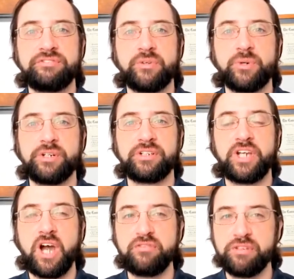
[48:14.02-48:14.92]
The reason
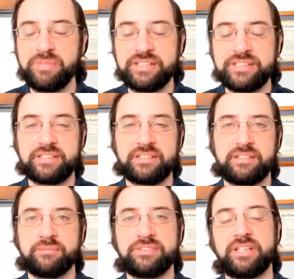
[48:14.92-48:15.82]
foreign
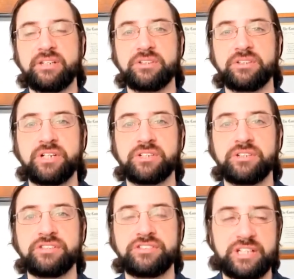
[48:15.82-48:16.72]
governments sell
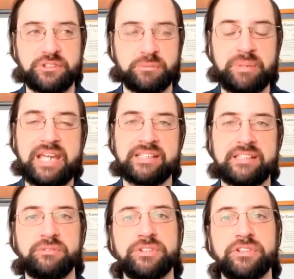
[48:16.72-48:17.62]
treasuries, central
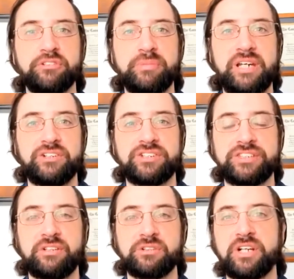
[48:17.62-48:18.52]
banks and reserve
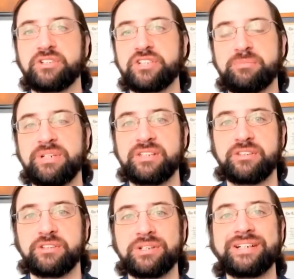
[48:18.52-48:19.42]
managers sell
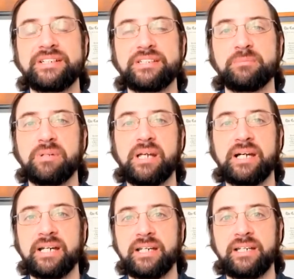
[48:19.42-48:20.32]
treasuries, because they're trying to
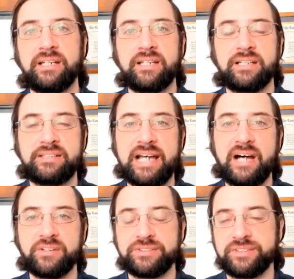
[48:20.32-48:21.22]
supply
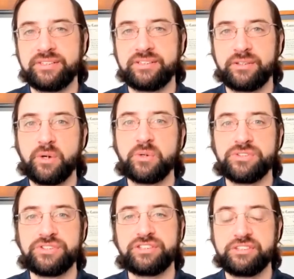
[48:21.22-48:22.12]
dollars into the
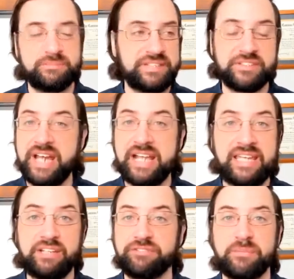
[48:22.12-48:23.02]
local system that
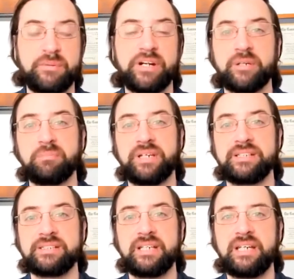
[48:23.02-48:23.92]
they're not getting from the
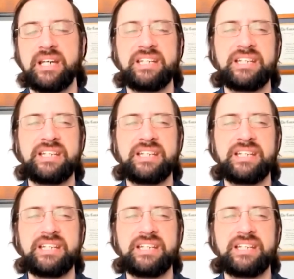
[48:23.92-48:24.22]
marketplace.